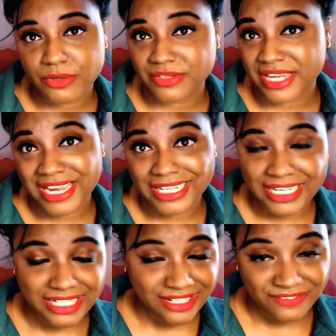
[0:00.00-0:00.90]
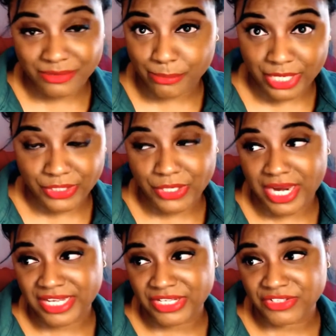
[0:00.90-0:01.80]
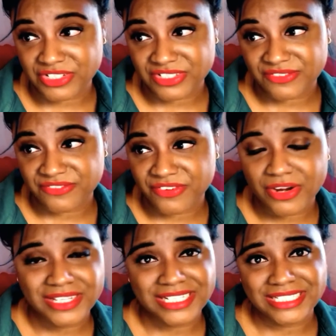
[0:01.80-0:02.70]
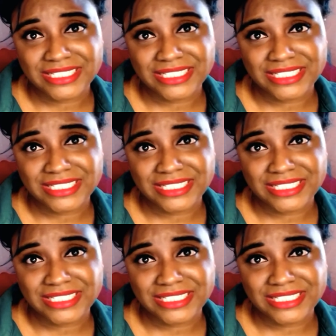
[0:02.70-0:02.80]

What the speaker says: or that I like even better, and they're just far less,